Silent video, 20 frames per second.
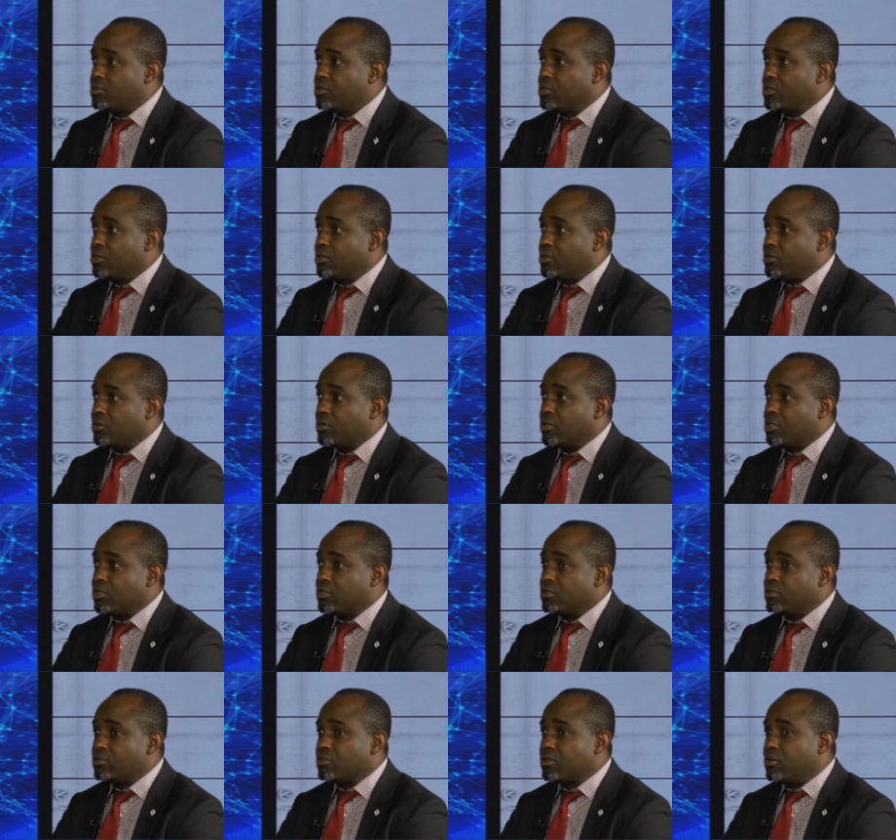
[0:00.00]
Yes. Okay,
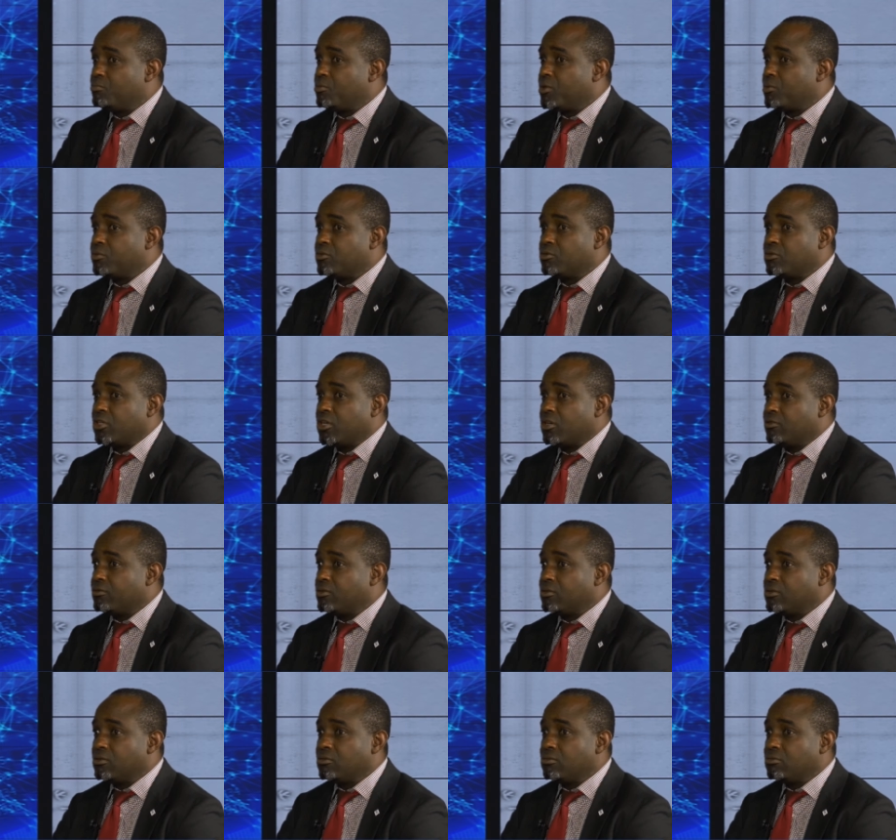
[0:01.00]
some people travel